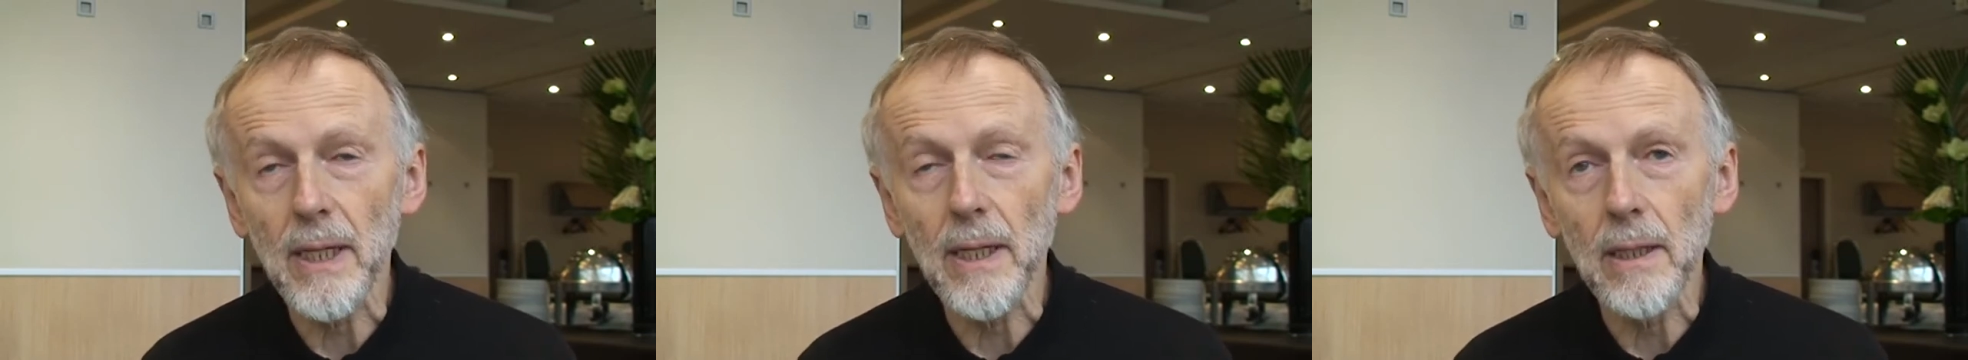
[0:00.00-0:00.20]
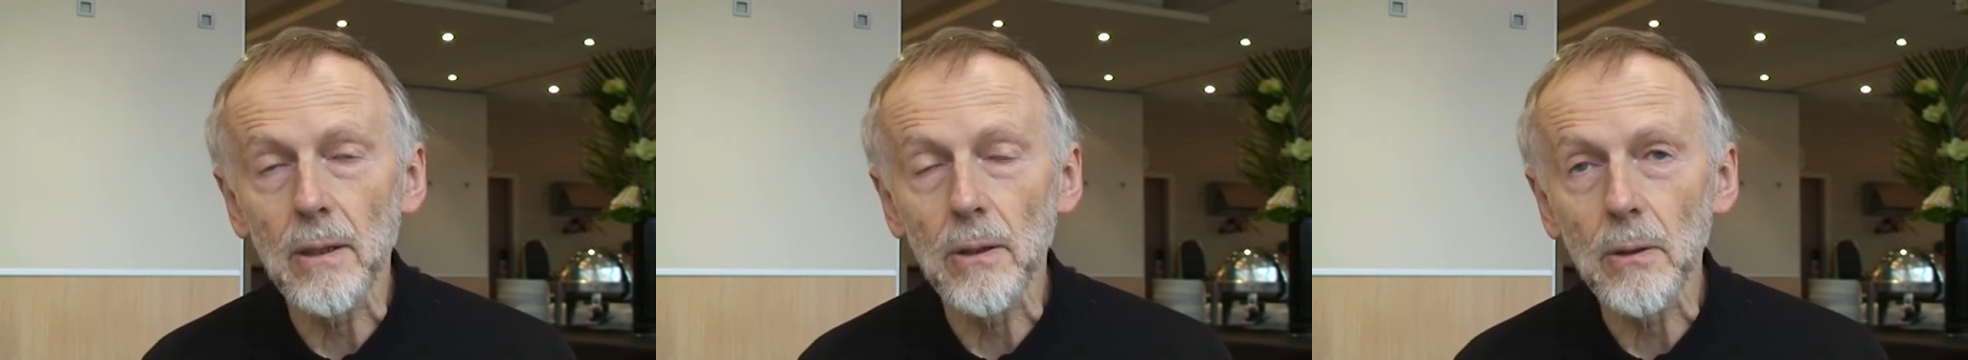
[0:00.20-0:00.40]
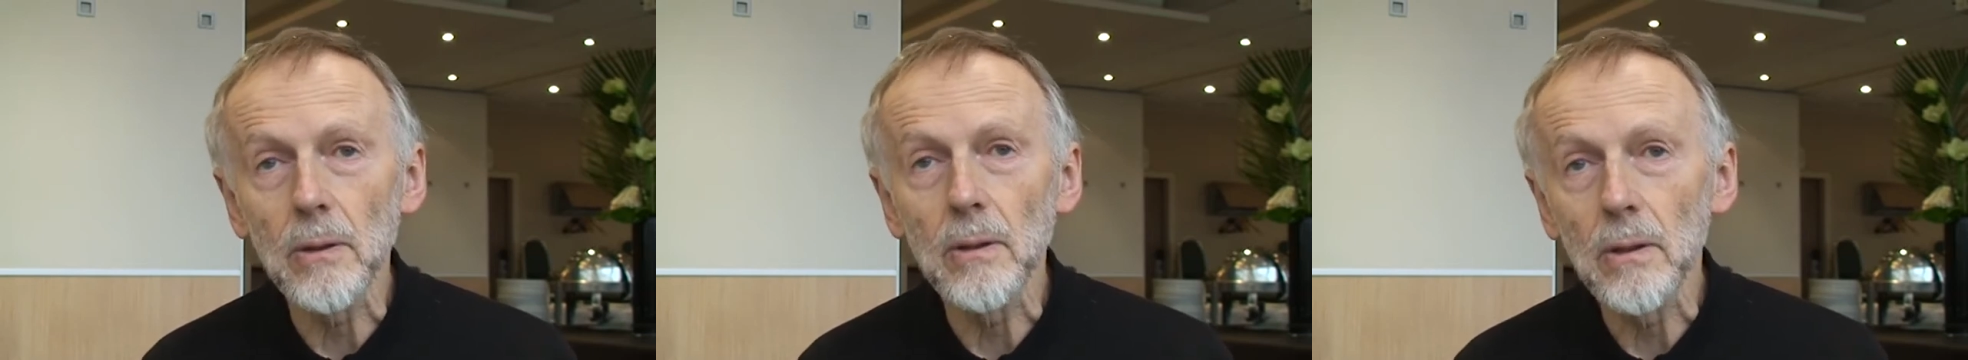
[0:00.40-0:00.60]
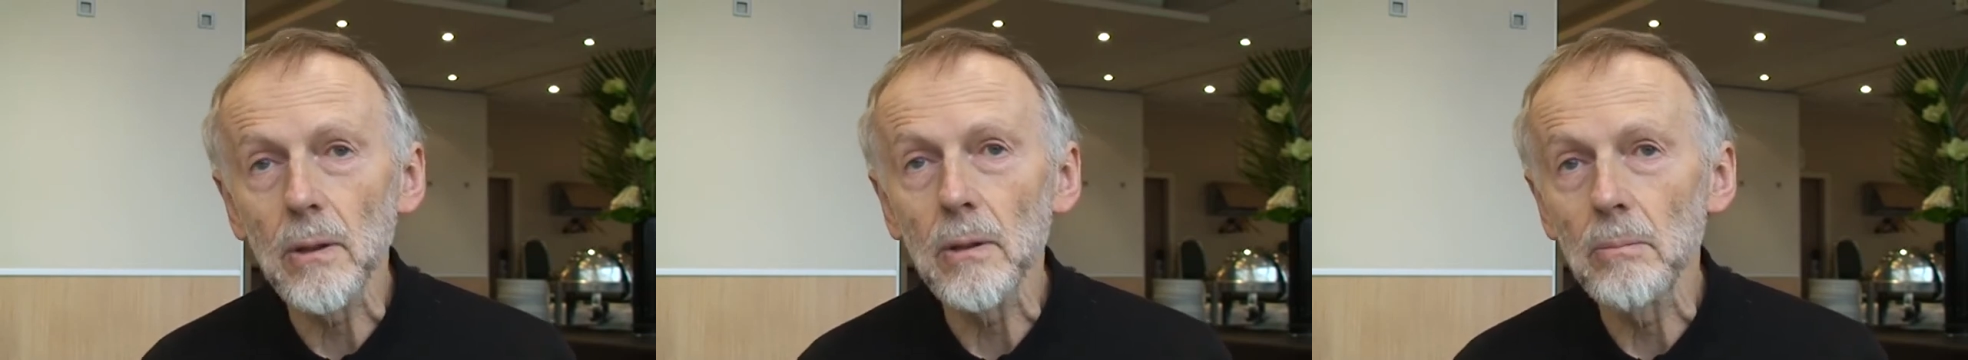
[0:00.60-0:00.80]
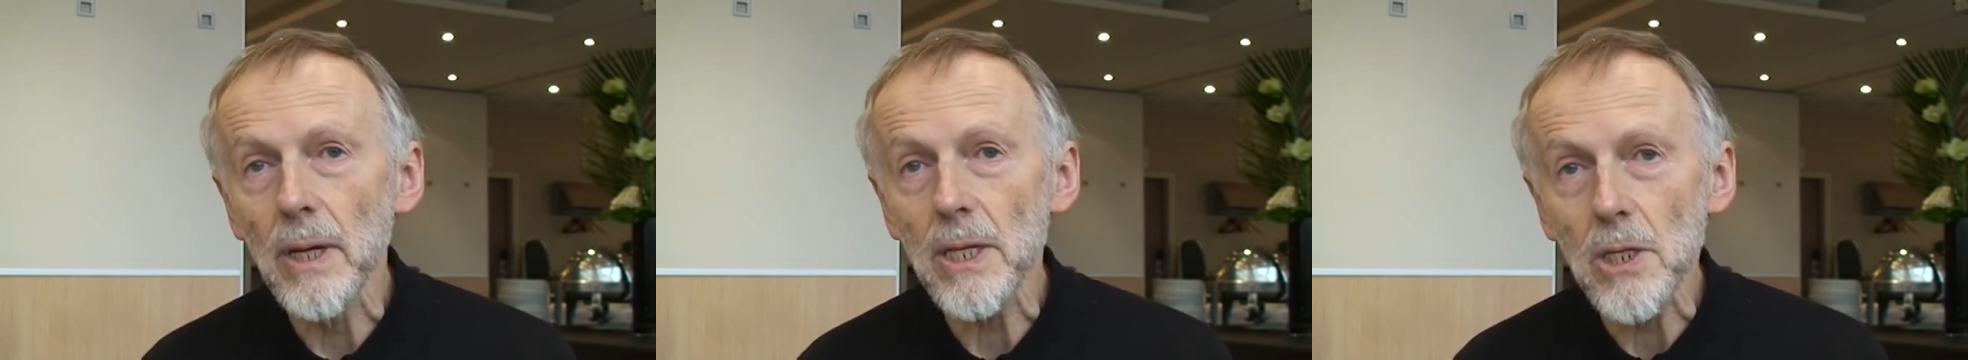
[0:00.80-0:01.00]
getting
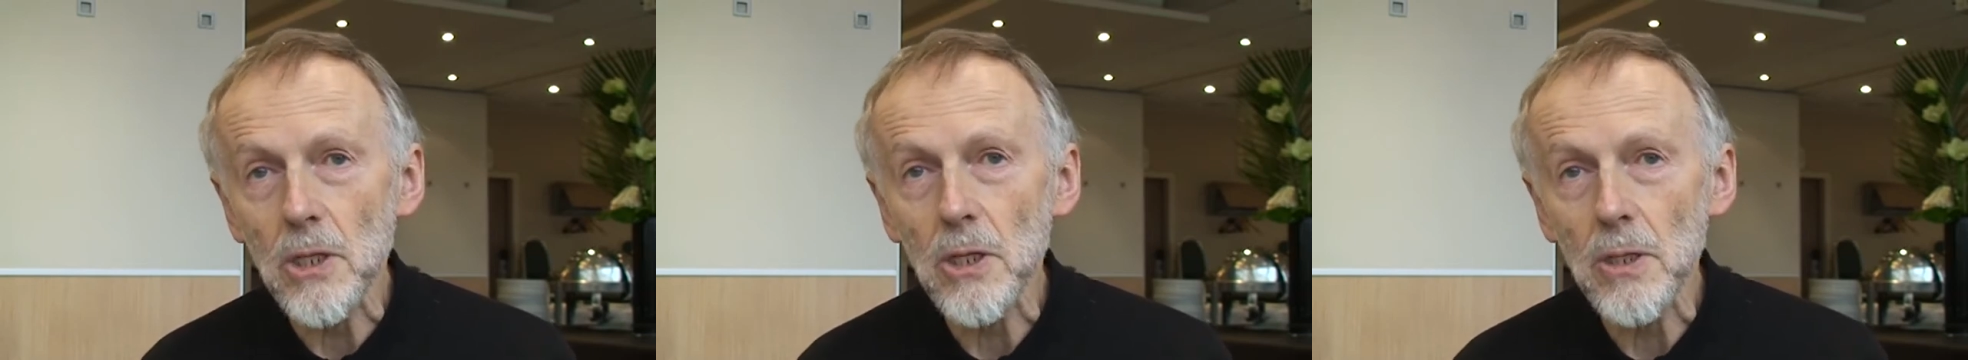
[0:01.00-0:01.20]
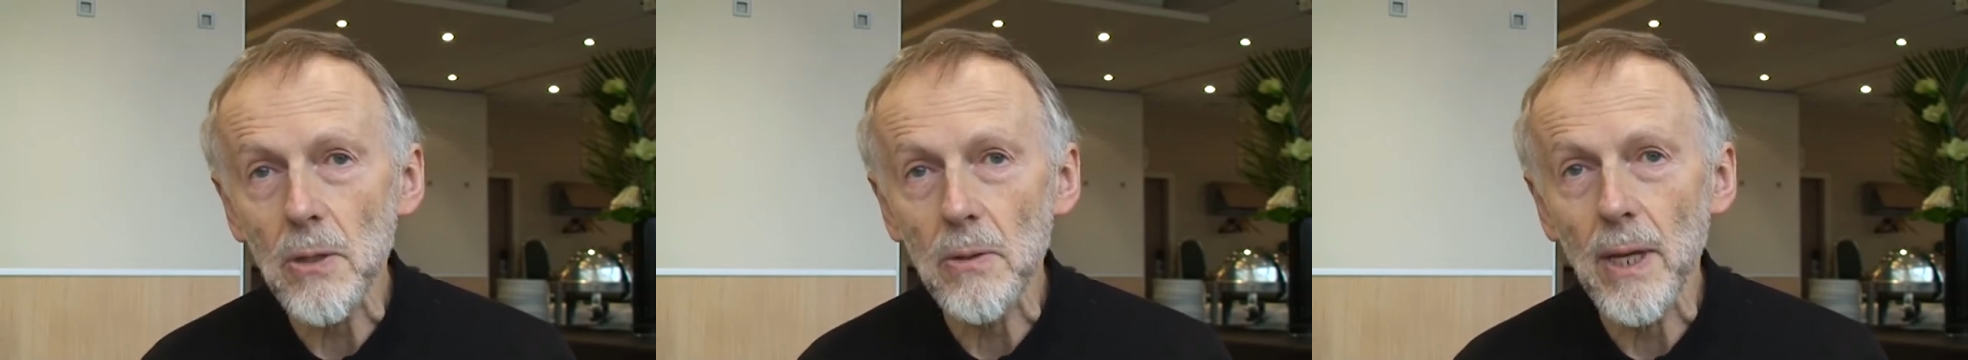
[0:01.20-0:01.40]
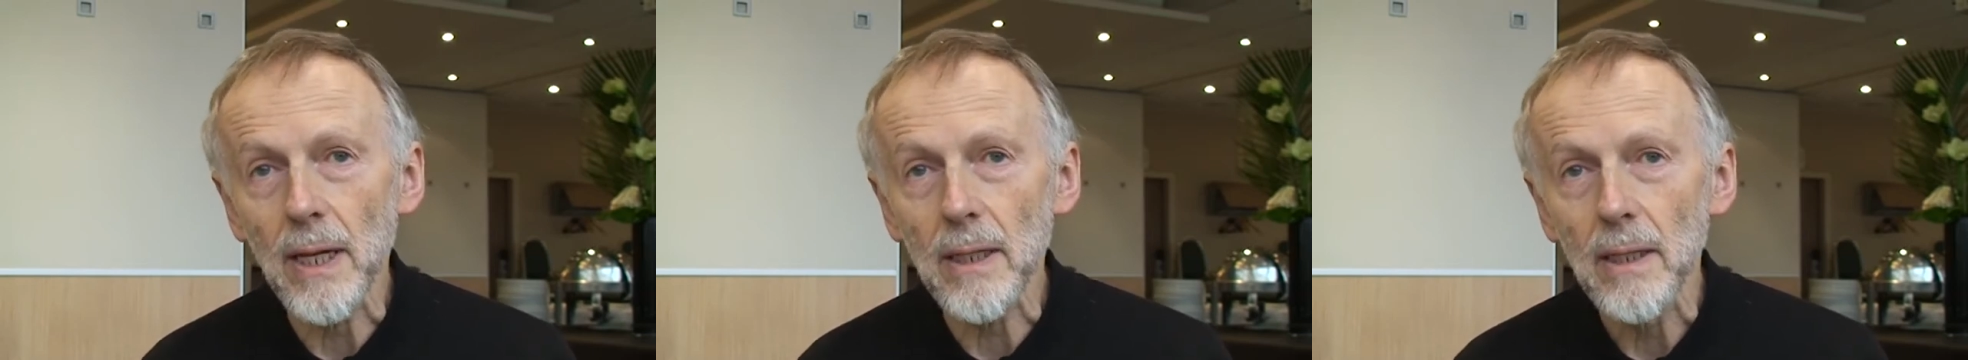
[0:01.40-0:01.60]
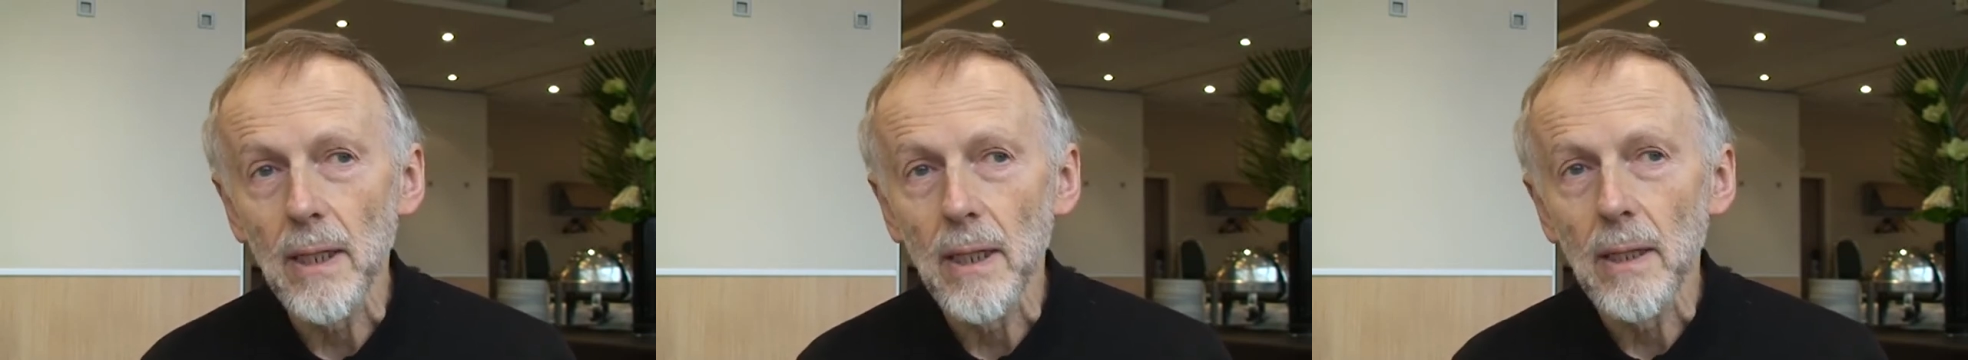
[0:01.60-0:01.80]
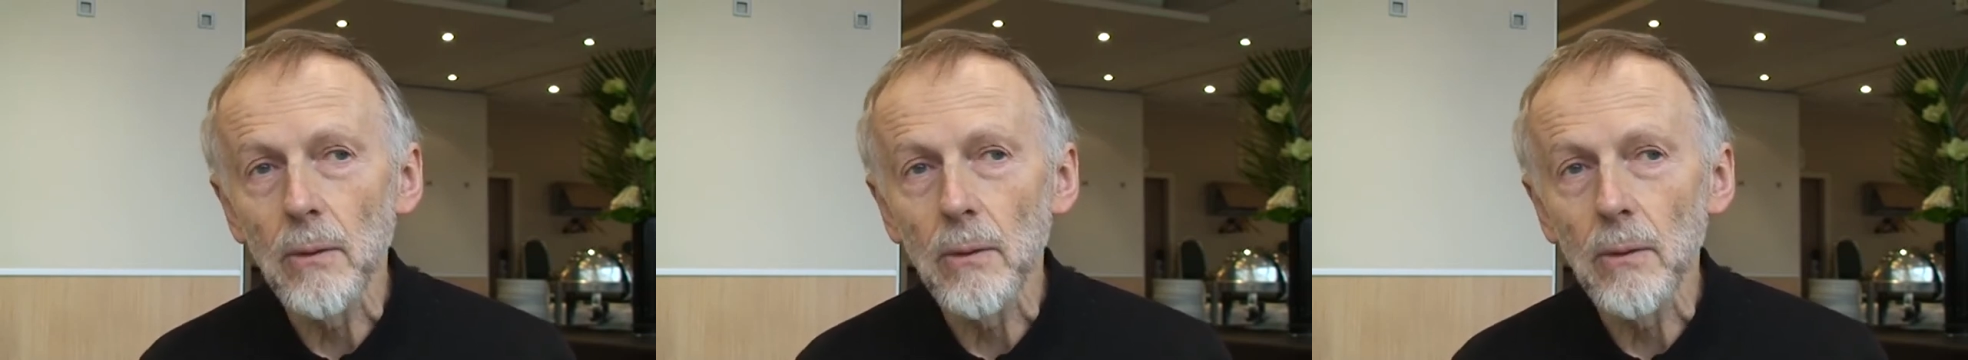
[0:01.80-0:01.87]
good messages on that.